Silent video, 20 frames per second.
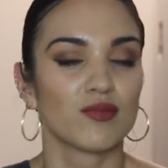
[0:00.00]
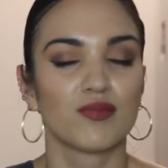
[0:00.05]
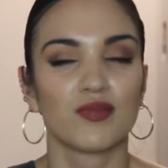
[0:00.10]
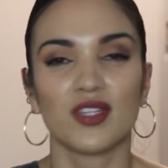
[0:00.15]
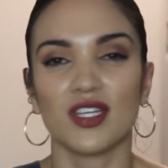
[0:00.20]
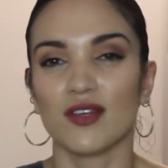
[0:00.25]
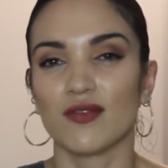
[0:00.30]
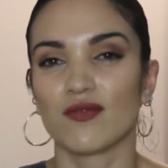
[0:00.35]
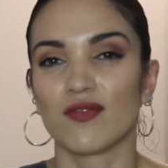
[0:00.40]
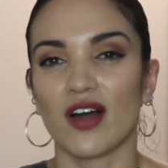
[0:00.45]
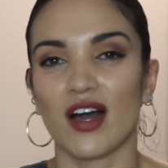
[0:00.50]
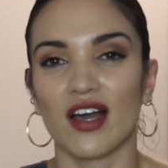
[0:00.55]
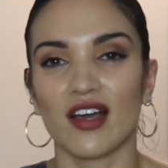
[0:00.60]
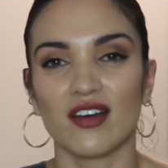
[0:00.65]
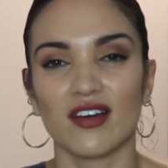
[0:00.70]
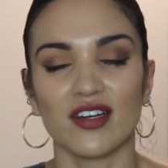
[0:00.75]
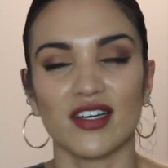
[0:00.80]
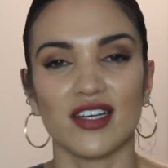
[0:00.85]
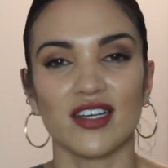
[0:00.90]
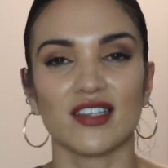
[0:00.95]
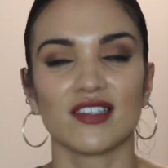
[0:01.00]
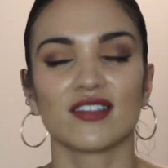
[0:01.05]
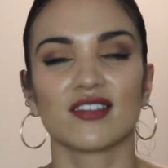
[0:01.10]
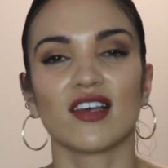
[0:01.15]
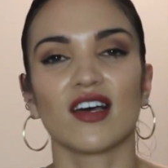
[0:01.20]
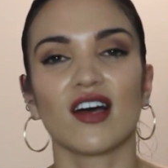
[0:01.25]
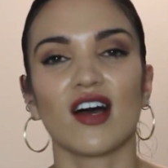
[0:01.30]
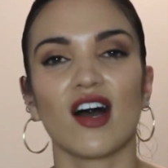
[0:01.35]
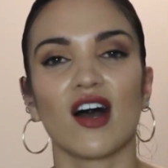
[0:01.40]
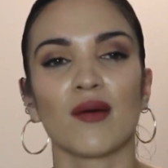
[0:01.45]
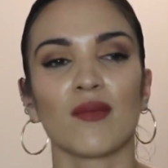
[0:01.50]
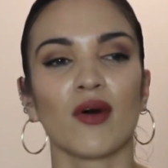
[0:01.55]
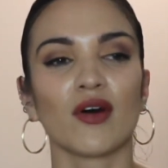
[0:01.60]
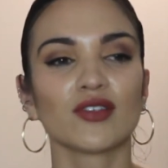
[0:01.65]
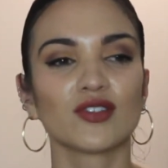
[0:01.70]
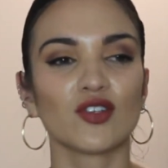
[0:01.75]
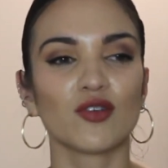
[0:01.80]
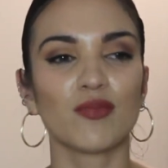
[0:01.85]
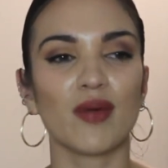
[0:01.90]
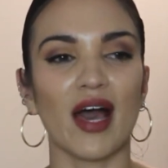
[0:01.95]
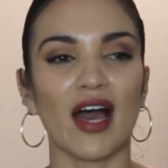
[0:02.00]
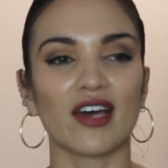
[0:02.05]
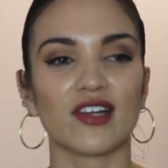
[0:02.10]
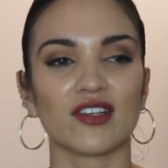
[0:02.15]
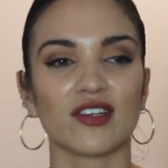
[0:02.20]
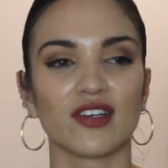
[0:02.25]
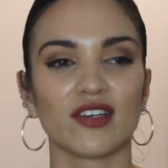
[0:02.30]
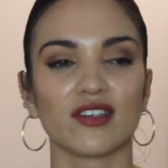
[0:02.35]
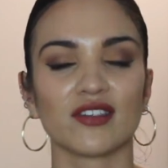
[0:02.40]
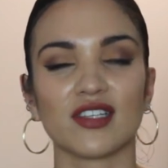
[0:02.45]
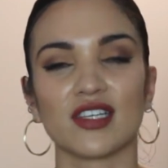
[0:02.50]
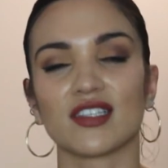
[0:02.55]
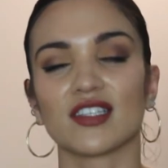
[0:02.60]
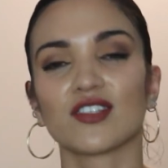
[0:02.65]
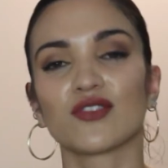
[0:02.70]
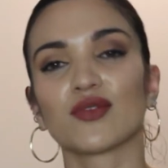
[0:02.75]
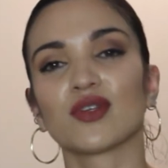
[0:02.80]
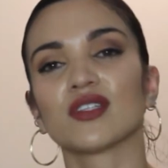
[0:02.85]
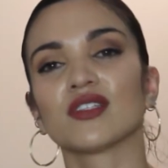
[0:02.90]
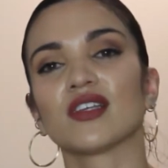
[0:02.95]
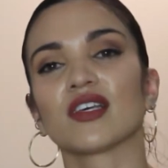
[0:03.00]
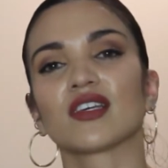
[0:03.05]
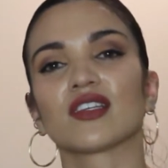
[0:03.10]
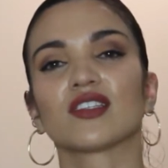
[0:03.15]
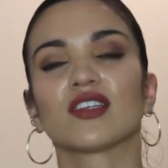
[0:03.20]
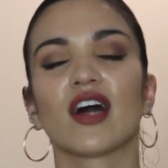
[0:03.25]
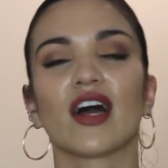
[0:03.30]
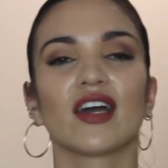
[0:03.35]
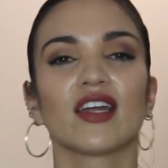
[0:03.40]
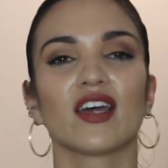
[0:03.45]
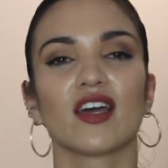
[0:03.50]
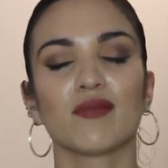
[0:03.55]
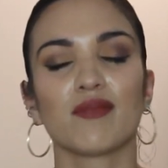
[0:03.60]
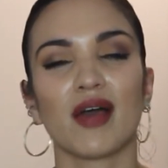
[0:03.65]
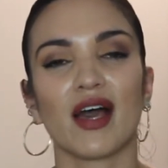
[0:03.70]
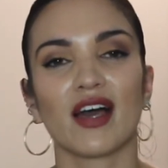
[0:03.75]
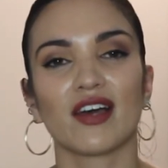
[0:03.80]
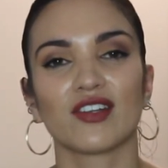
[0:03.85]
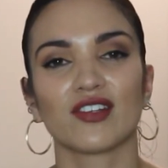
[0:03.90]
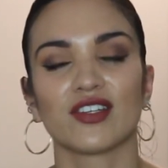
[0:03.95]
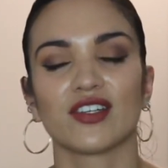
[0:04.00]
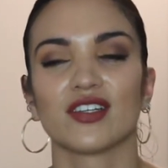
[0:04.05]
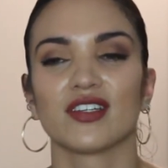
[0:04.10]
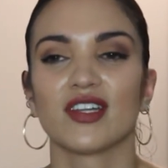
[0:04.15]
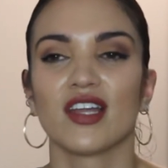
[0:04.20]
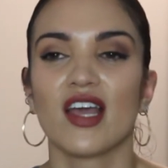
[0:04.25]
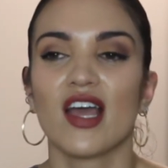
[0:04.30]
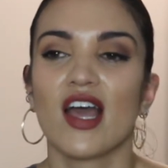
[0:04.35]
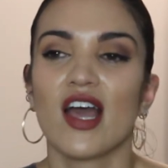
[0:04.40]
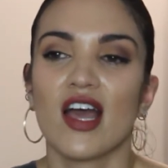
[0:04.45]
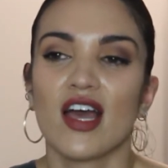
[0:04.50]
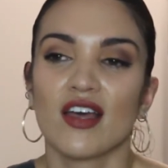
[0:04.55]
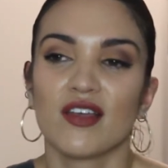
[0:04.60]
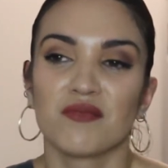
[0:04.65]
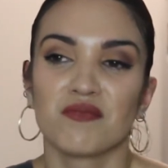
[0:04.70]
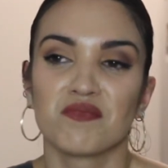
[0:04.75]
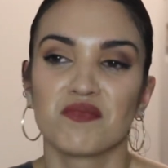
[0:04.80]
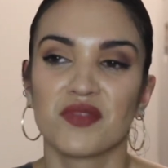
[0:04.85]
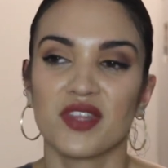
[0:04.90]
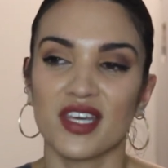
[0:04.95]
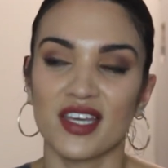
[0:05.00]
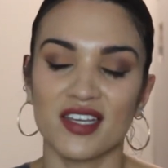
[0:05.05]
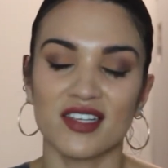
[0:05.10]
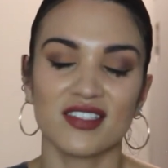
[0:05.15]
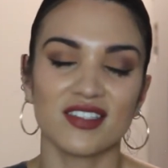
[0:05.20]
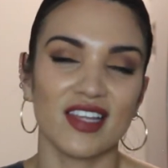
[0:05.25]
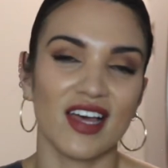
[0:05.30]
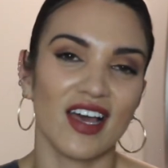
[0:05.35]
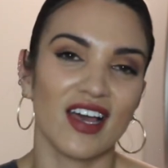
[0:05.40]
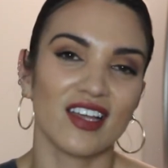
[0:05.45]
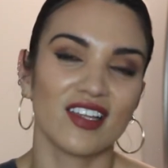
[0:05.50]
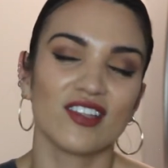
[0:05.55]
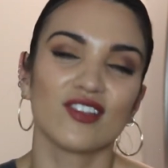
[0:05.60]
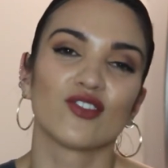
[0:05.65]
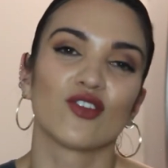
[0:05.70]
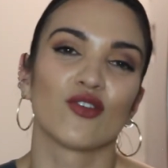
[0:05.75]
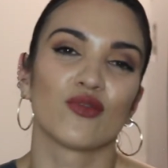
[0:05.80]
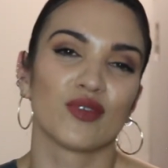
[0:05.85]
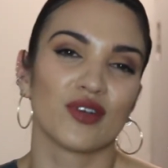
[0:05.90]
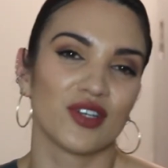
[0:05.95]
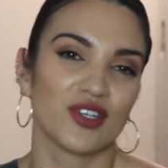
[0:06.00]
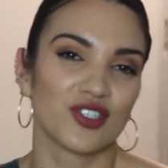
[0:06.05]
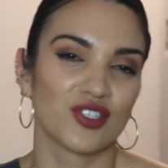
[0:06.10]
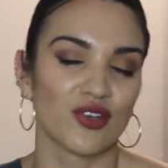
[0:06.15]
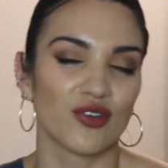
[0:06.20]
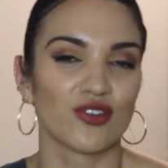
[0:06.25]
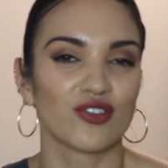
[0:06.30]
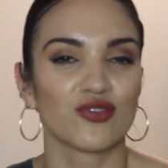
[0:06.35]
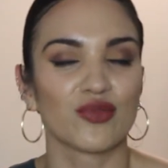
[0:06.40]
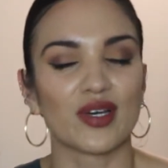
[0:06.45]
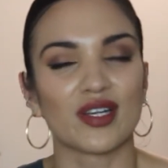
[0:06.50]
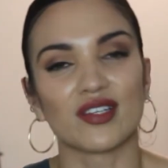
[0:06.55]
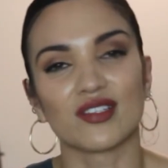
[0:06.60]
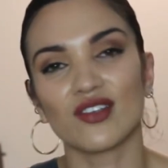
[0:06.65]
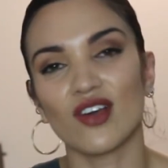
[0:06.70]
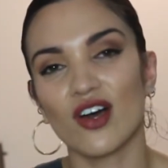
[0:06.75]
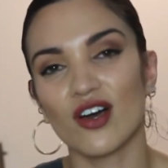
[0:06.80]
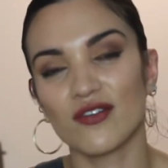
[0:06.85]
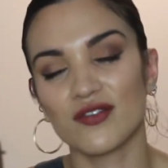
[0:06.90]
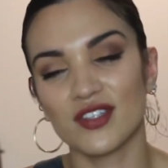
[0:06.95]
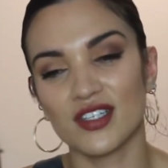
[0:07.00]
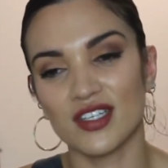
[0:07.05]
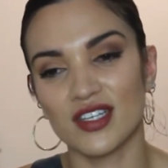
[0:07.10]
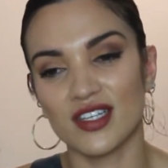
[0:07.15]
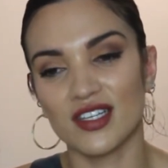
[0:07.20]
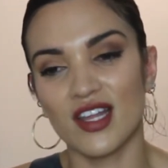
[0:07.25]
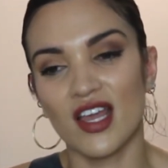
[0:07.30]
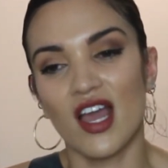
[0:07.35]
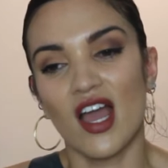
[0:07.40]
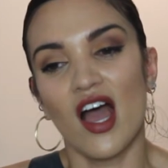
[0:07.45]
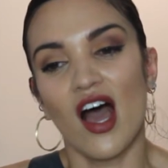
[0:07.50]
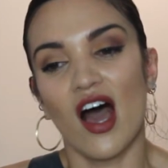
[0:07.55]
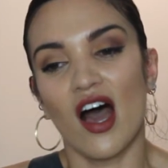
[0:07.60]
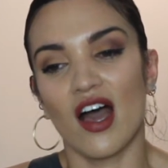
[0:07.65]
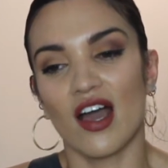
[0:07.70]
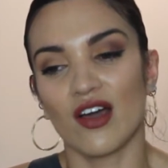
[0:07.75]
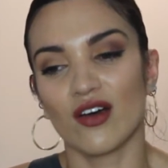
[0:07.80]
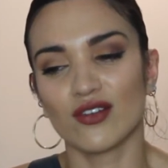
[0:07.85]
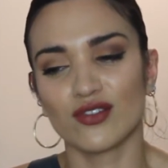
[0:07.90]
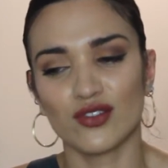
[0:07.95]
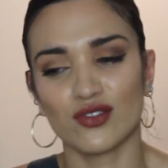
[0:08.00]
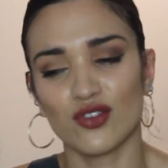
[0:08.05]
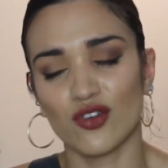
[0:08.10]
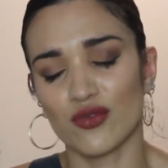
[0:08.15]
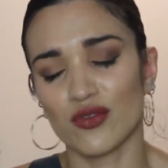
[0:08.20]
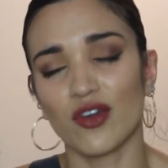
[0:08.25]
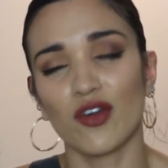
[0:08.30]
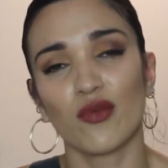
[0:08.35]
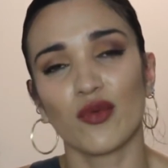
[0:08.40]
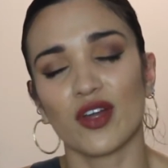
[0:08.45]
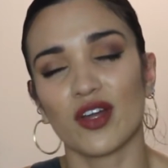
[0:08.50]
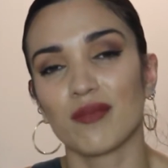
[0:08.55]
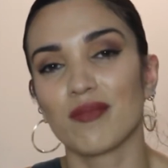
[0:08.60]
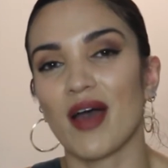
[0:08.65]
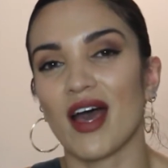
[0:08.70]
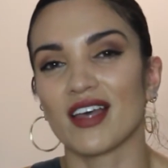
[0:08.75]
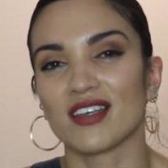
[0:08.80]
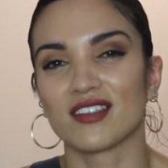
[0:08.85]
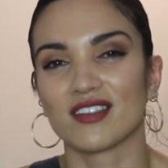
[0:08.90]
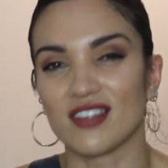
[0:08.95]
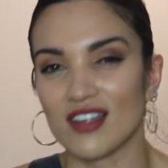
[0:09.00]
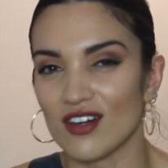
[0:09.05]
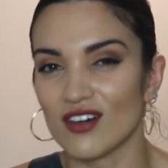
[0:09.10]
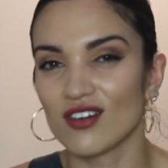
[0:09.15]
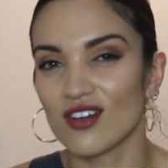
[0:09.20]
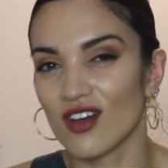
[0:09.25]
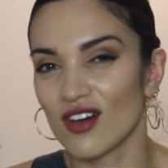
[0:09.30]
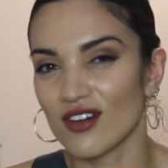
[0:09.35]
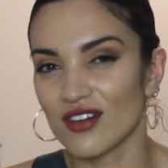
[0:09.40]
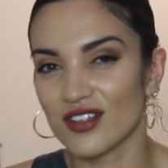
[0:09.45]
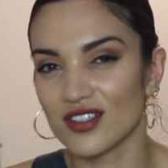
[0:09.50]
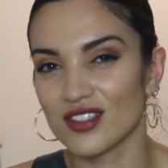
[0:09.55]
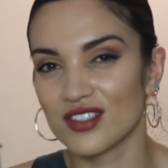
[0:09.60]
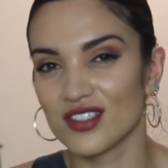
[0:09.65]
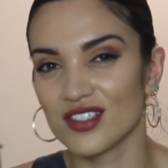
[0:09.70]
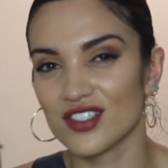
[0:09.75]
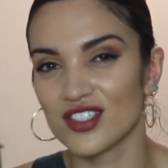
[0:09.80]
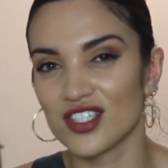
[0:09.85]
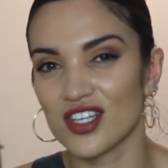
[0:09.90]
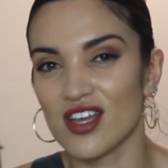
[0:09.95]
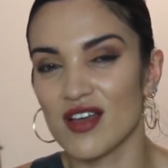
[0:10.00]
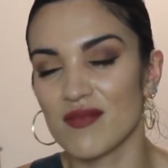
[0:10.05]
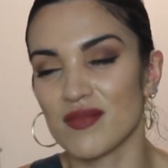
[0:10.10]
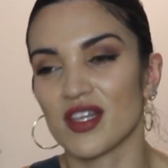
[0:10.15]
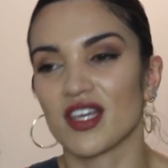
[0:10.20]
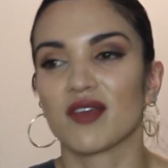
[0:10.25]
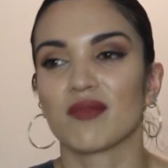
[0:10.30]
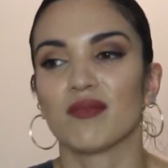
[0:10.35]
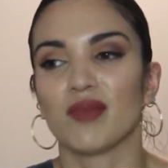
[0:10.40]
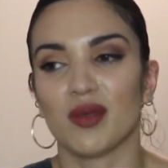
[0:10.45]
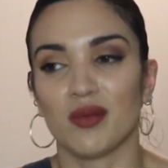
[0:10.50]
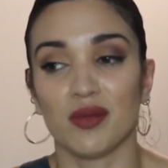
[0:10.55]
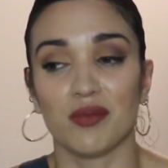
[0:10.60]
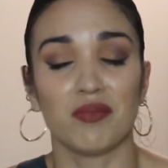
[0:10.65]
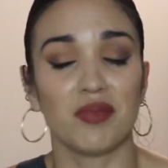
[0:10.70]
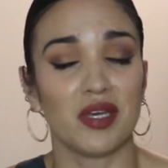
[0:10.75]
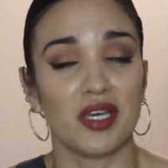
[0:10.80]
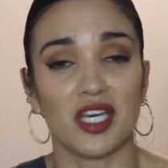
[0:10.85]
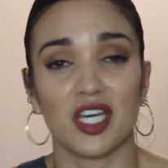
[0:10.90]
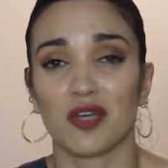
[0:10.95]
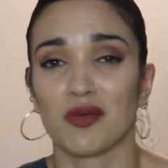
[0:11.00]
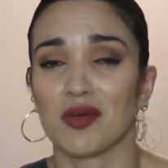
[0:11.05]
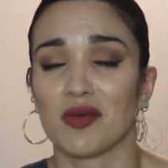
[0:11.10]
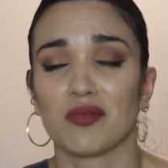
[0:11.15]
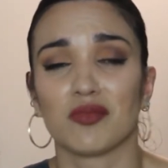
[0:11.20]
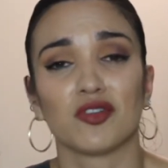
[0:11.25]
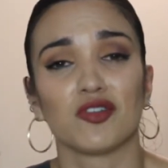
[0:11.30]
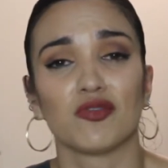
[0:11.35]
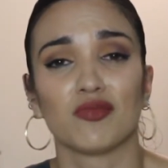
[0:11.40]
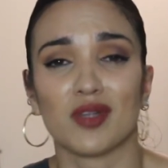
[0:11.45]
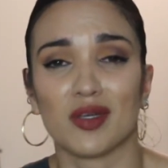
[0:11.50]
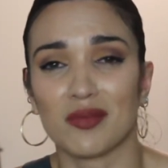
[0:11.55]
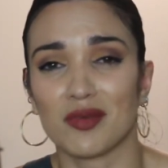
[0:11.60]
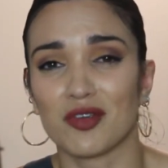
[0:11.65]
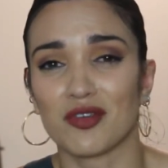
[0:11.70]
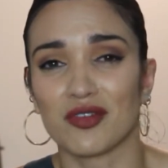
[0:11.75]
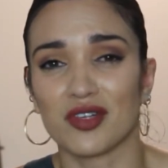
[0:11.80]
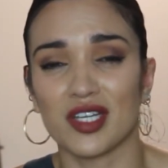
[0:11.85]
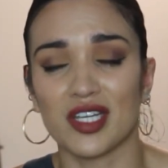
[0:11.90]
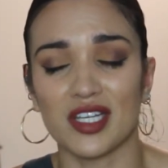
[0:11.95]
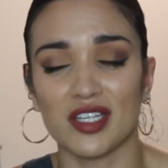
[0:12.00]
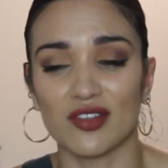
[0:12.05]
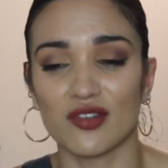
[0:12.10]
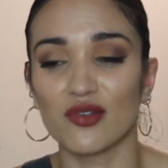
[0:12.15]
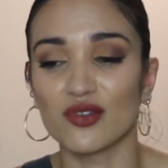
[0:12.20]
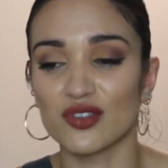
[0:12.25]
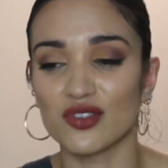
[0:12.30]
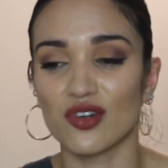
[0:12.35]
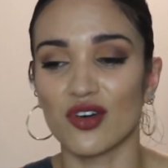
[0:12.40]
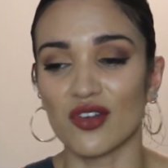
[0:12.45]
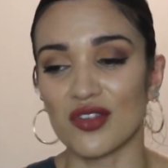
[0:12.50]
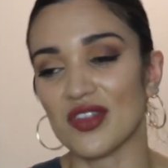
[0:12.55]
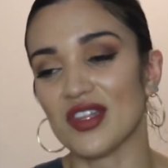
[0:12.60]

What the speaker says: deep violets. Also patterns, like this one's like a tie-dye pattern. Things that don't really show sweat as often. I also don't really wear pastel colors to the gym, like baby pink, baby blue, baby green. Those are all